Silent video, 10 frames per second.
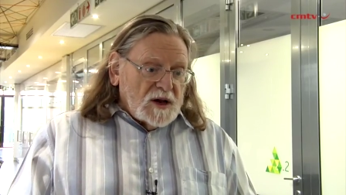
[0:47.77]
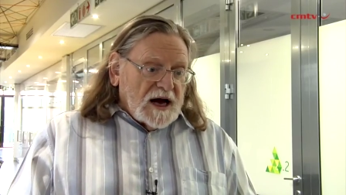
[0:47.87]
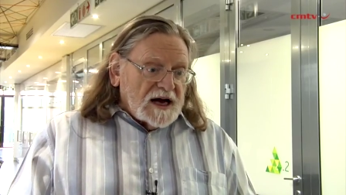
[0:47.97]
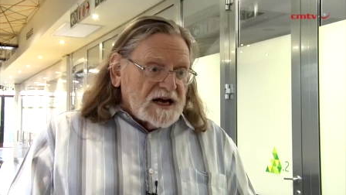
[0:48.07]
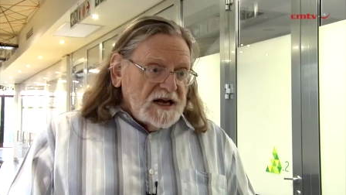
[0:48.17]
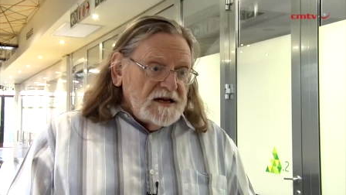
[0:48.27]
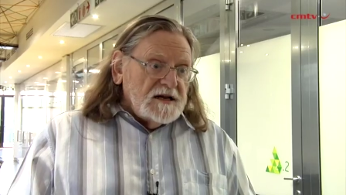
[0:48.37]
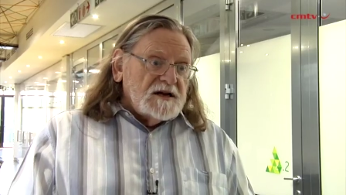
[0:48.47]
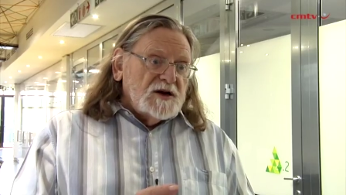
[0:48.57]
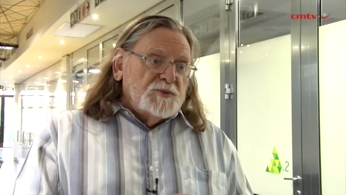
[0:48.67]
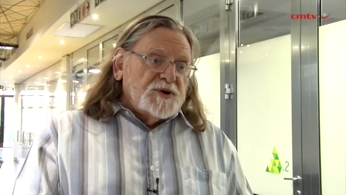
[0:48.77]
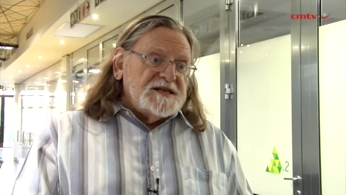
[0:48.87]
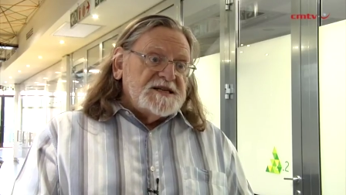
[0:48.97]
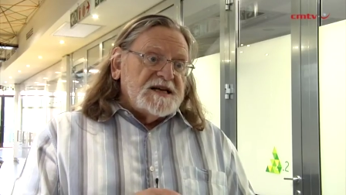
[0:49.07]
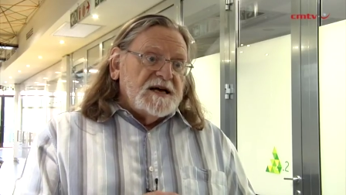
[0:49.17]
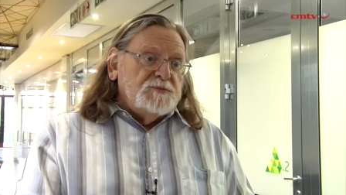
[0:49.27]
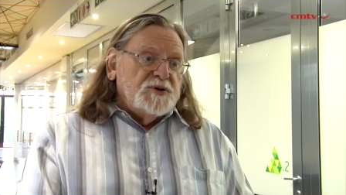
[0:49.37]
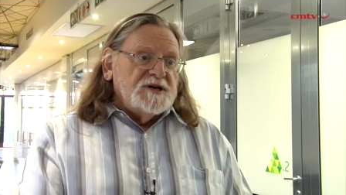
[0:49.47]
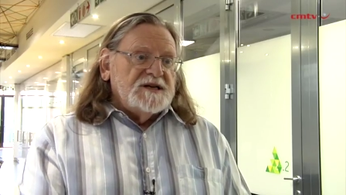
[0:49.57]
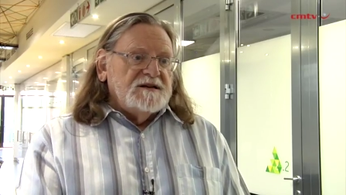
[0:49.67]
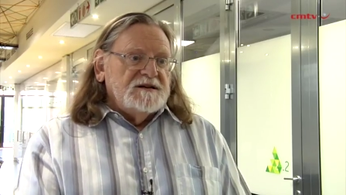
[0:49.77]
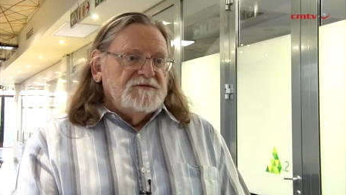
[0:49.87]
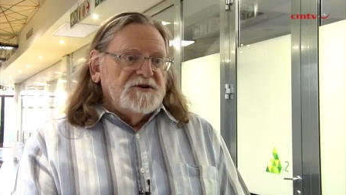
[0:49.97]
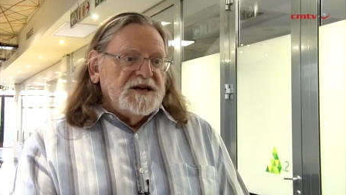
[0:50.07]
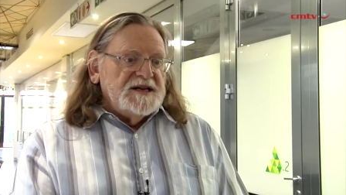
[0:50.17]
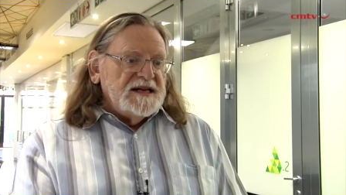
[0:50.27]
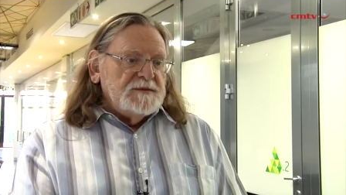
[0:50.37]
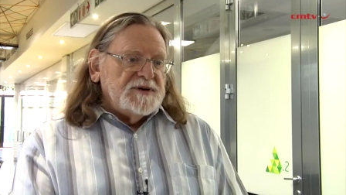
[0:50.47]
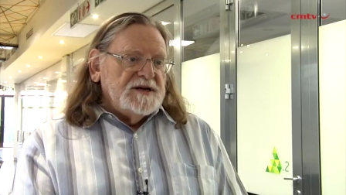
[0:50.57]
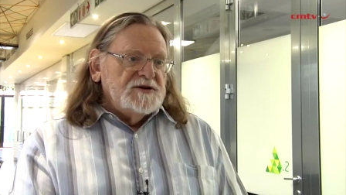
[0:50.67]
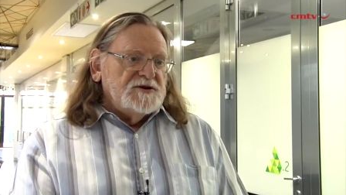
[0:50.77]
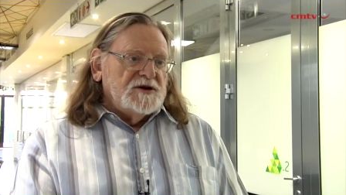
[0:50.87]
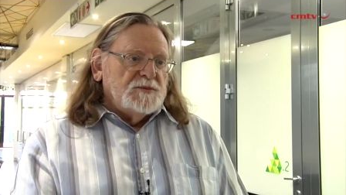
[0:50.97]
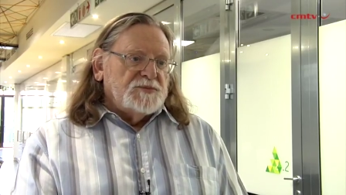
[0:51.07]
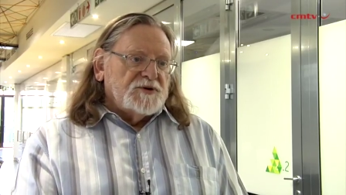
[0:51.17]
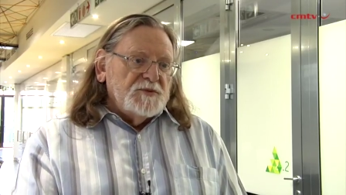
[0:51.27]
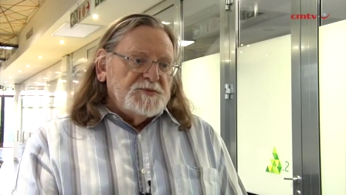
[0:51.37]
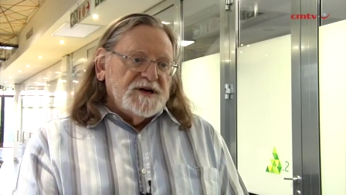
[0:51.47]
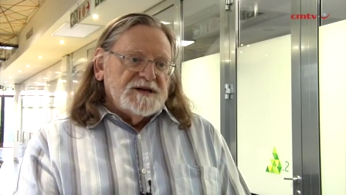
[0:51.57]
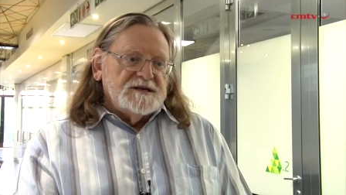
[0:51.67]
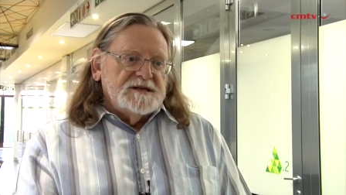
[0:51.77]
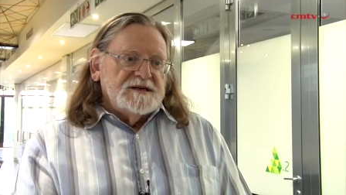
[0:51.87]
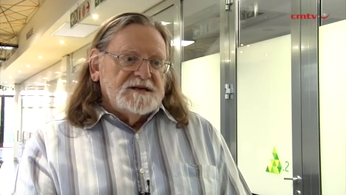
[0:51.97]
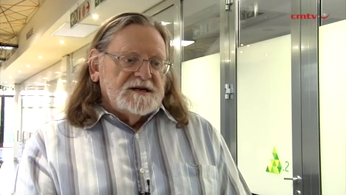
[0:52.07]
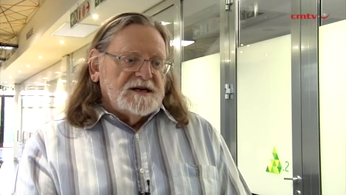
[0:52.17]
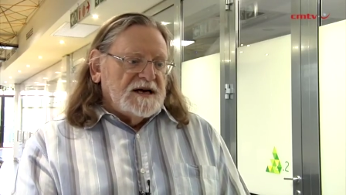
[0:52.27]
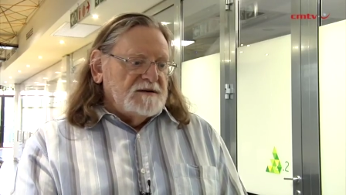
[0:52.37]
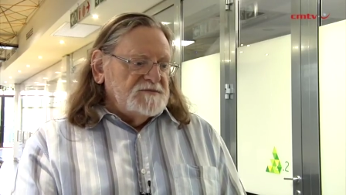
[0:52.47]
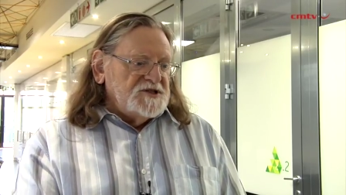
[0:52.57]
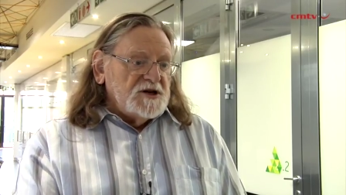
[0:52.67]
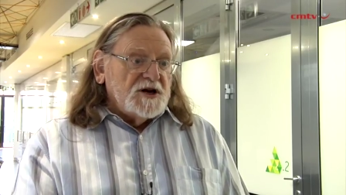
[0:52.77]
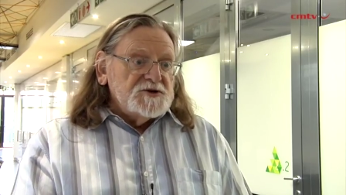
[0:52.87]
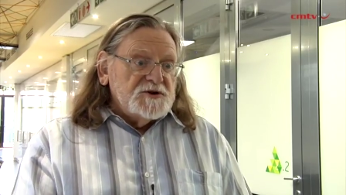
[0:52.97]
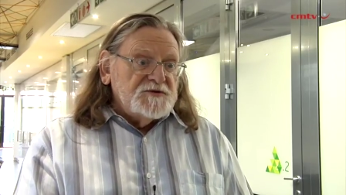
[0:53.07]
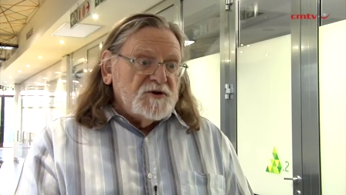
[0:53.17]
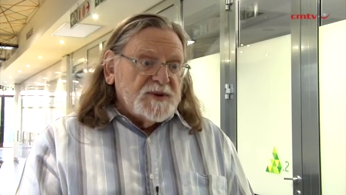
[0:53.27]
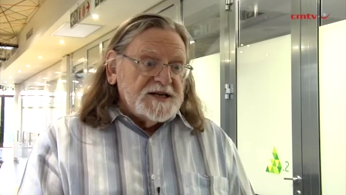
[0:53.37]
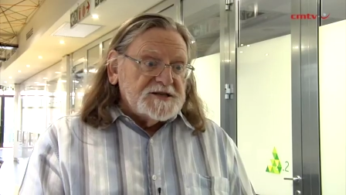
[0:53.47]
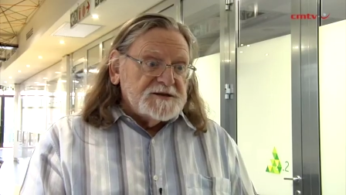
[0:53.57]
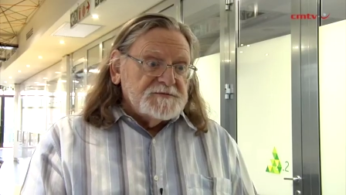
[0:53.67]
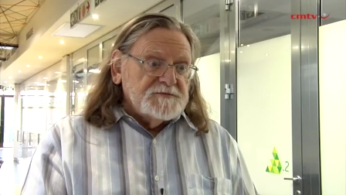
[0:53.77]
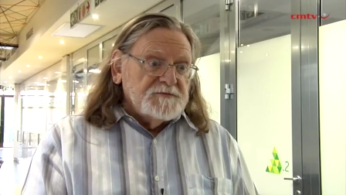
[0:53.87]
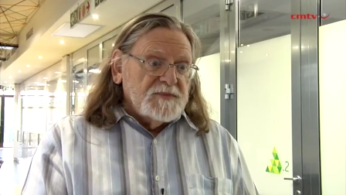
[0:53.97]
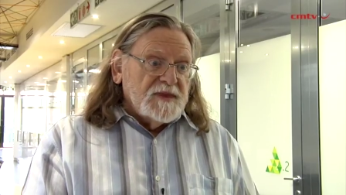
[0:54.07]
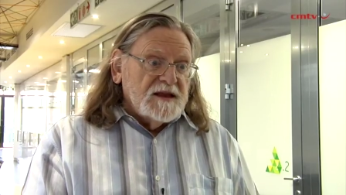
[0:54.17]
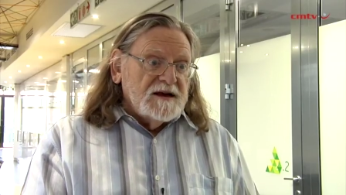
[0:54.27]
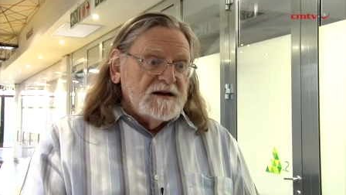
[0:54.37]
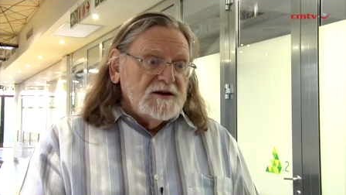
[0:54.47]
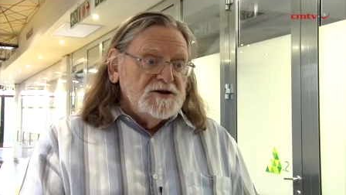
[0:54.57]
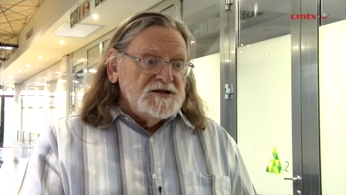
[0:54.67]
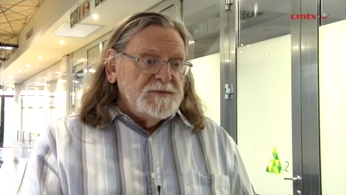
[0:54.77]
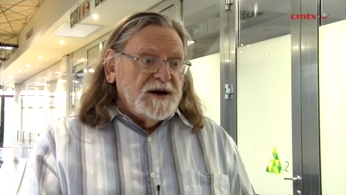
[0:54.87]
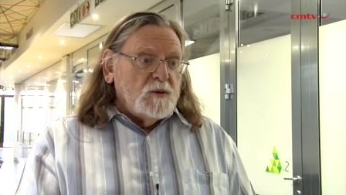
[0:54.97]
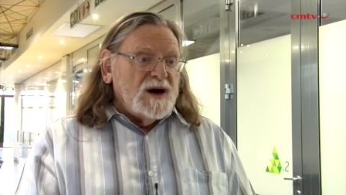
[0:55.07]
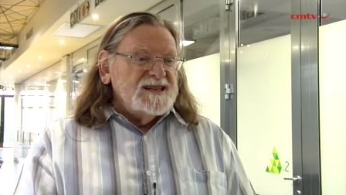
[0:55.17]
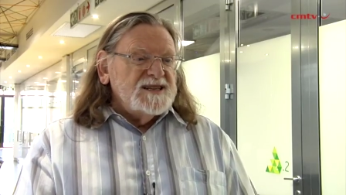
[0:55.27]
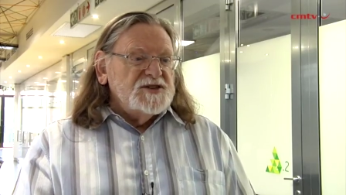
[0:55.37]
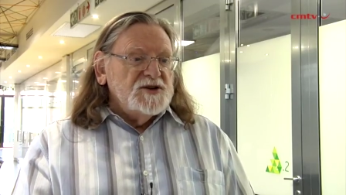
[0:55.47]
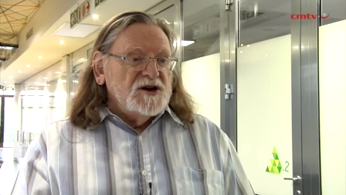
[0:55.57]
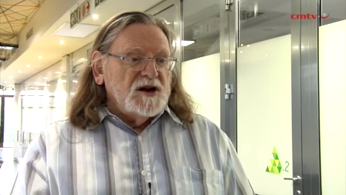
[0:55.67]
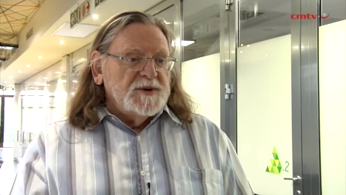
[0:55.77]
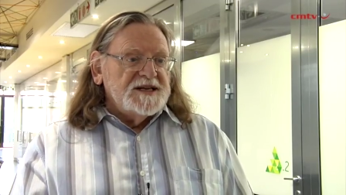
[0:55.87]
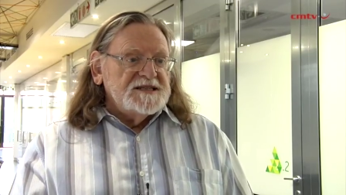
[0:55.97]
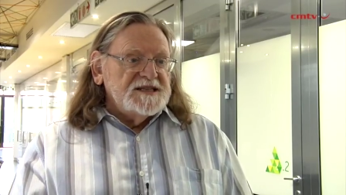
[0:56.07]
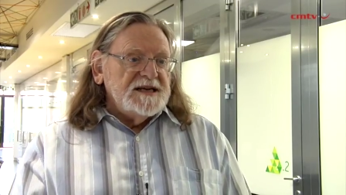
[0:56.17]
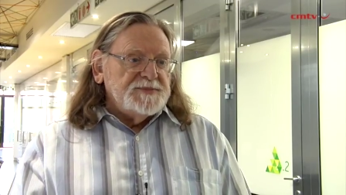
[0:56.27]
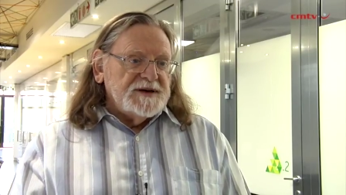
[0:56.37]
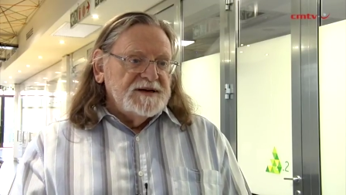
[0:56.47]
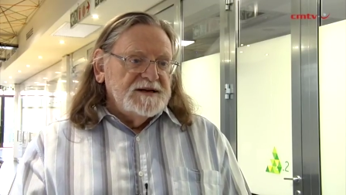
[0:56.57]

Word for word: uh, clean it, compress it, and put it very deep into an appropriate um, geological formation, usually about one to two kilometers deep.